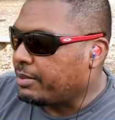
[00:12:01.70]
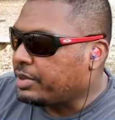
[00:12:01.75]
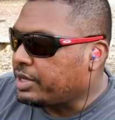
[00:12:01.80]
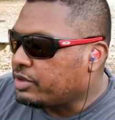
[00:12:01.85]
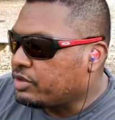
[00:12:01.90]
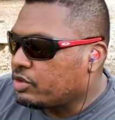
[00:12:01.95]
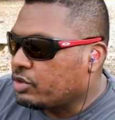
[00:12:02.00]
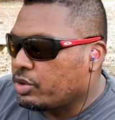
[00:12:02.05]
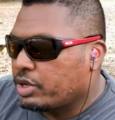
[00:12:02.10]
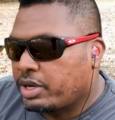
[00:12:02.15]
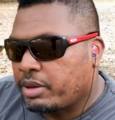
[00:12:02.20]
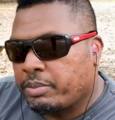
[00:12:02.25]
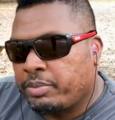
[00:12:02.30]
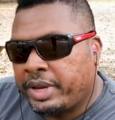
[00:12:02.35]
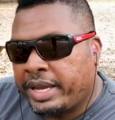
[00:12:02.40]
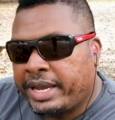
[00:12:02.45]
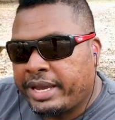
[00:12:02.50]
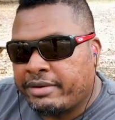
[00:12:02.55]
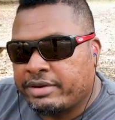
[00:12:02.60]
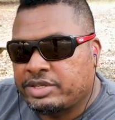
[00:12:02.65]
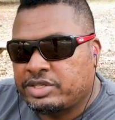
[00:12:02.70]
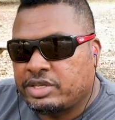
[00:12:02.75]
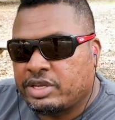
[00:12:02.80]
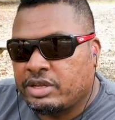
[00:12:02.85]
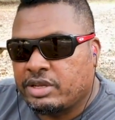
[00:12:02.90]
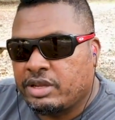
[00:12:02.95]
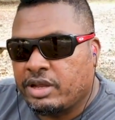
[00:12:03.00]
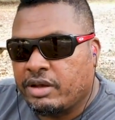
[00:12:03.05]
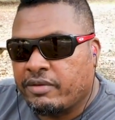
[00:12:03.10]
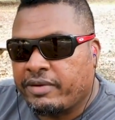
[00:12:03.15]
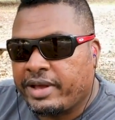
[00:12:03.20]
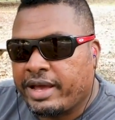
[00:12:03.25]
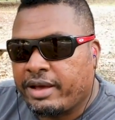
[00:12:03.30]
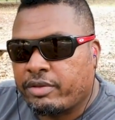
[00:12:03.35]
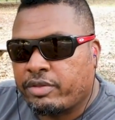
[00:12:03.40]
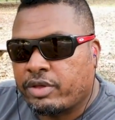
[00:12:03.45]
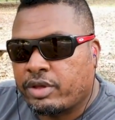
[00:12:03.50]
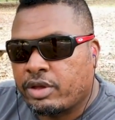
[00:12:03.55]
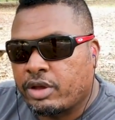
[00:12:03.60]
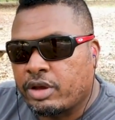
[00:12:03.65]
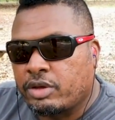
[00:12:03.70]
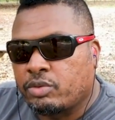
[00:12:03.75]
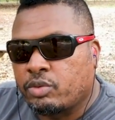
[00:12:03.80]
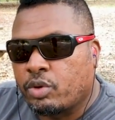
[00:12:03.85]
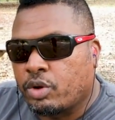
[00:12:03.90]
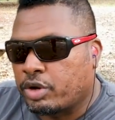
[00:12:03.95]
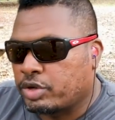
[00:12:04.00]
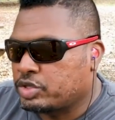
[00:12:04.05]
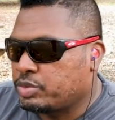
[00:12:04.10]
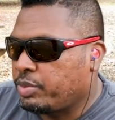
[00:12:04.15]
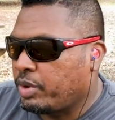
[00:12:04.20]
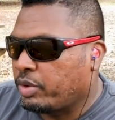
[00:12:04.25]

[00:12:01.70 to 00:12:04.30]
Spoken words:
I'm going to do a comparison of how the gun works